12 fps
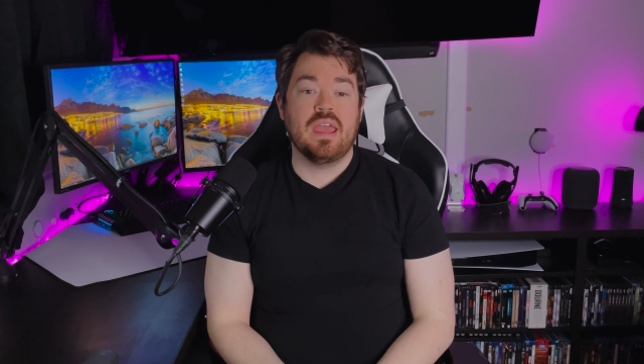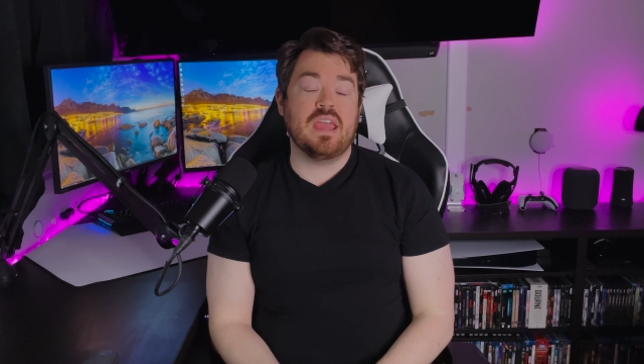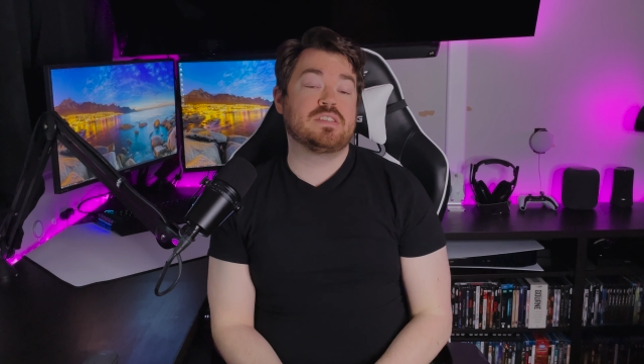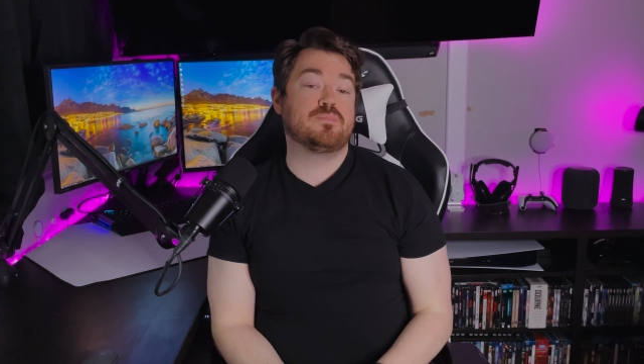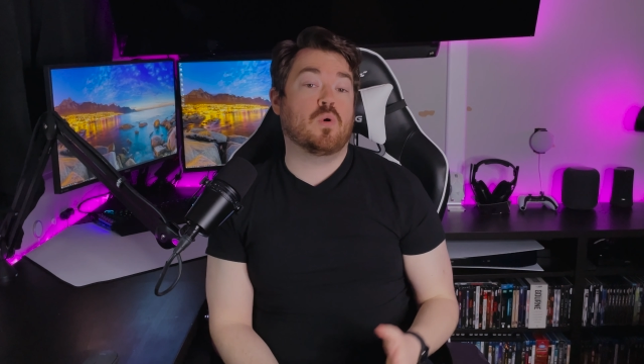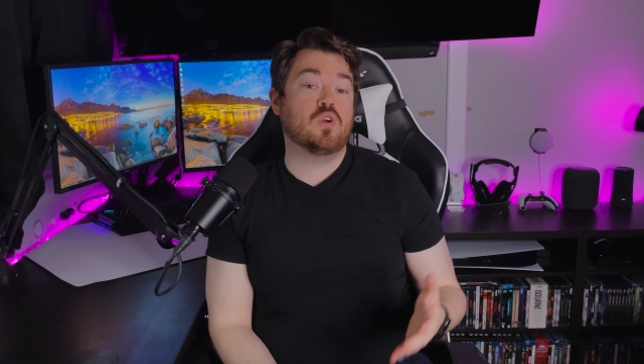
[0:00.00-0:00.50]

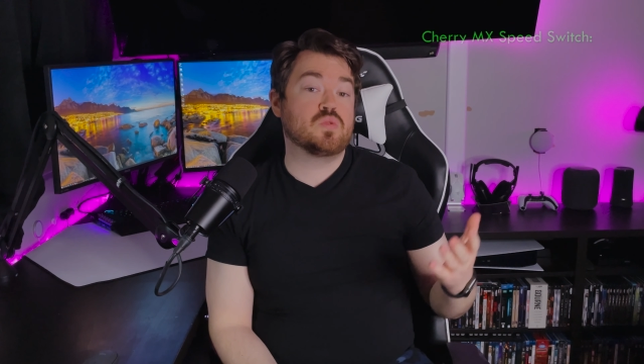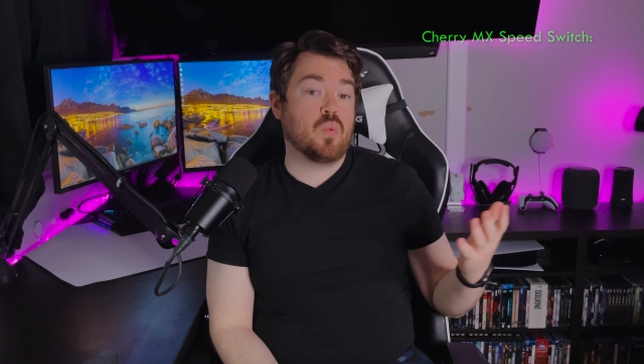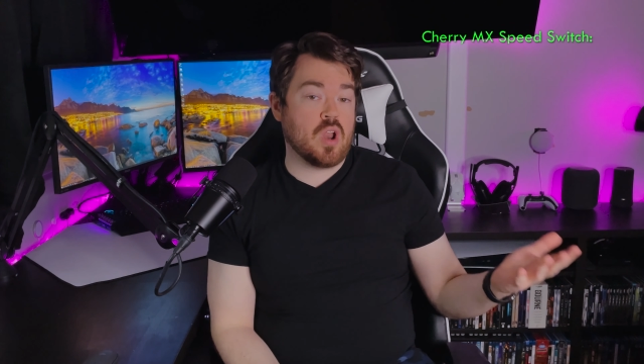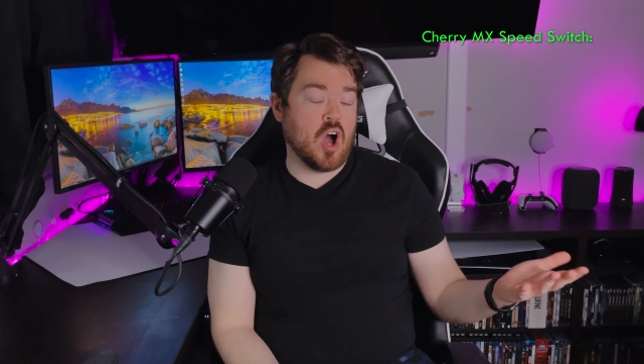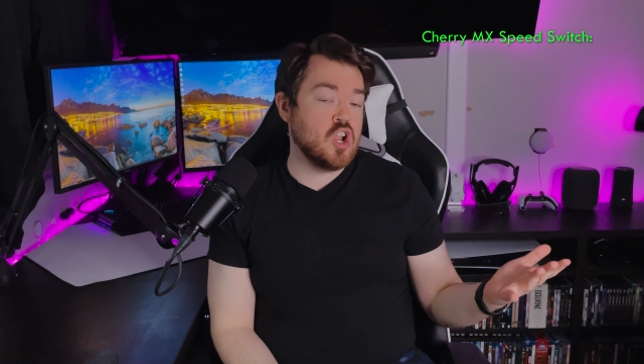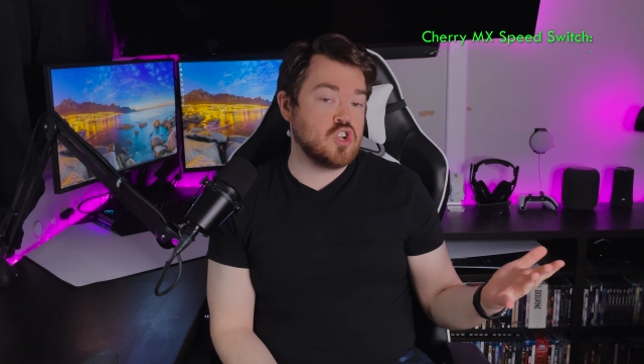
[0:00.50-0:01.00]
It sports
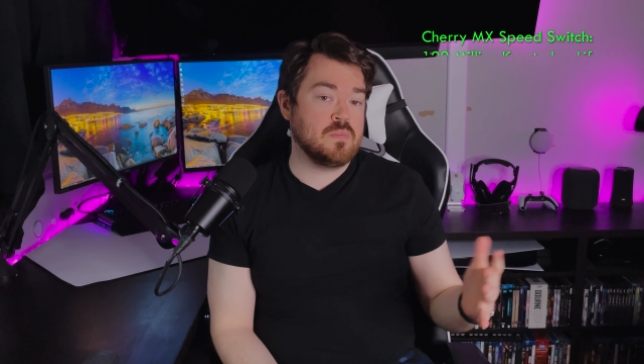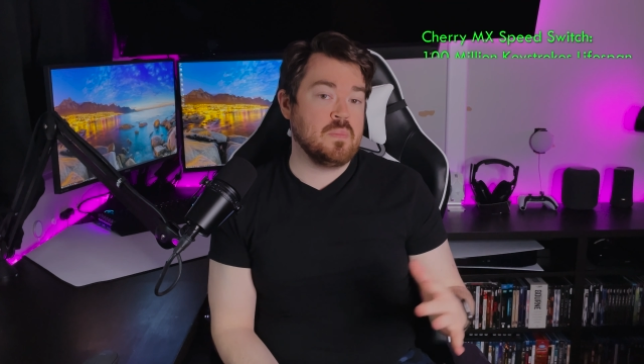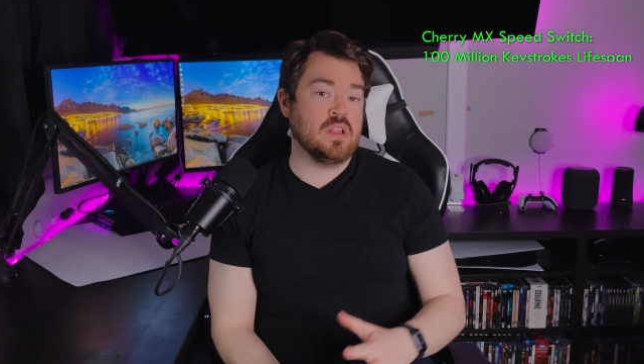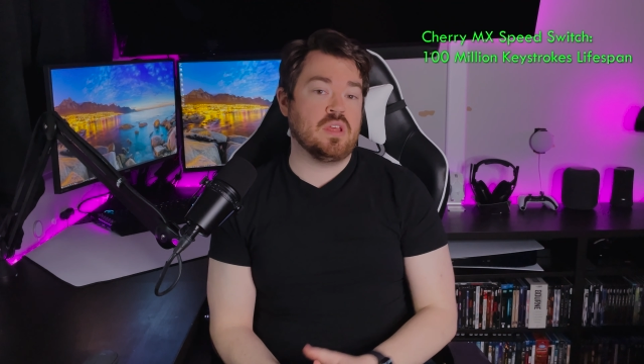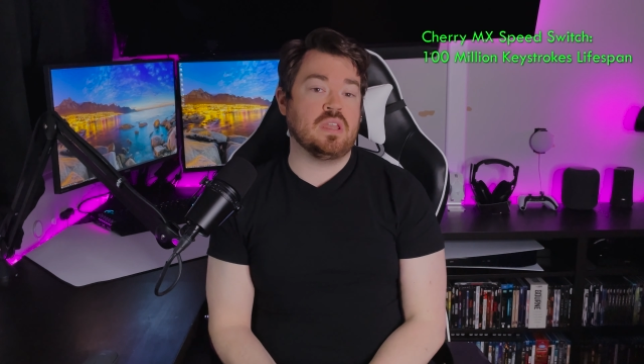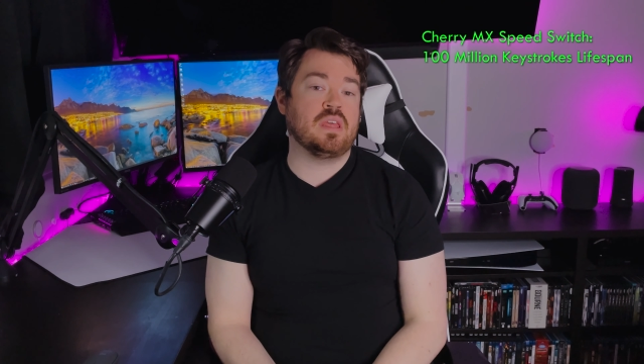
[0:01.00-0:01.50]
one hundred
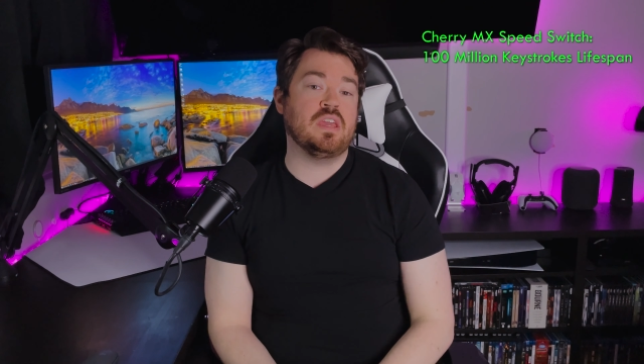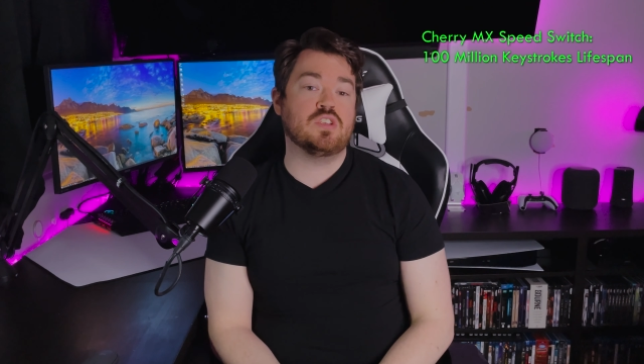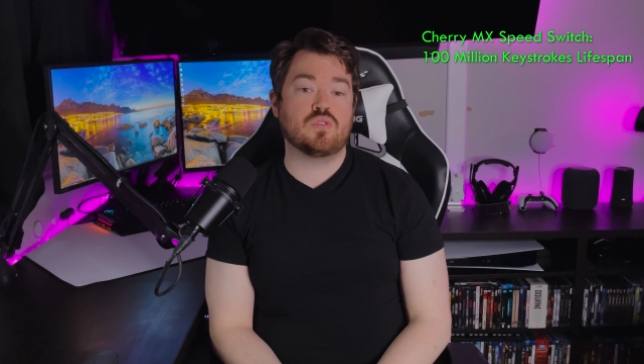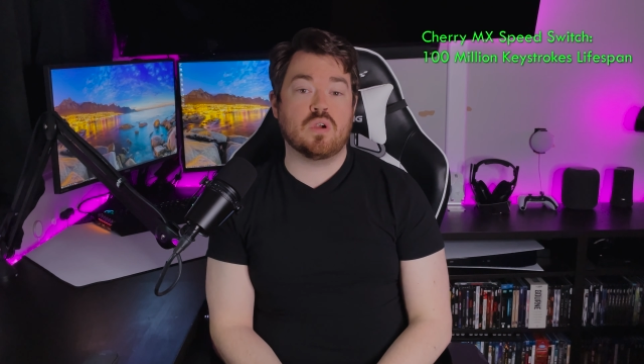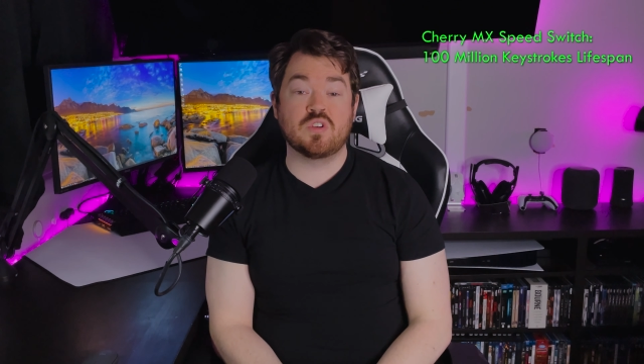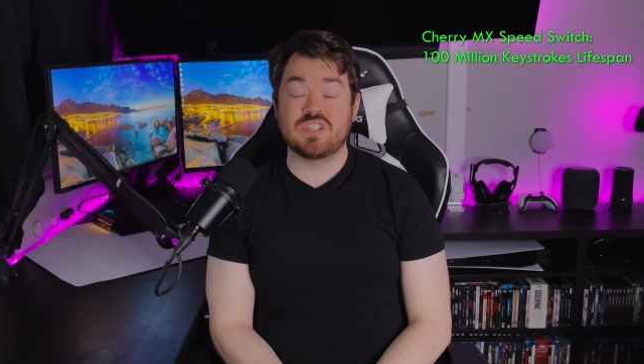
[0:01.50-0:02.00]
million
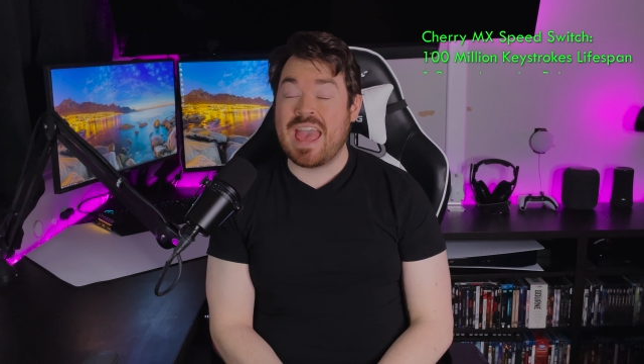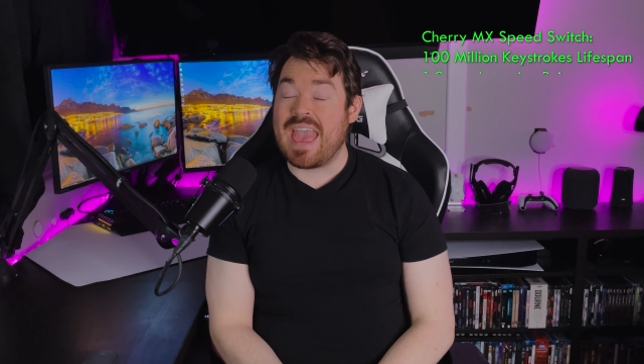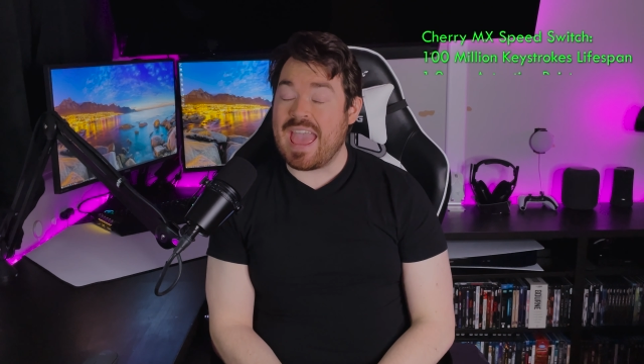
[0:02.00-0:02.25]
keystrokes,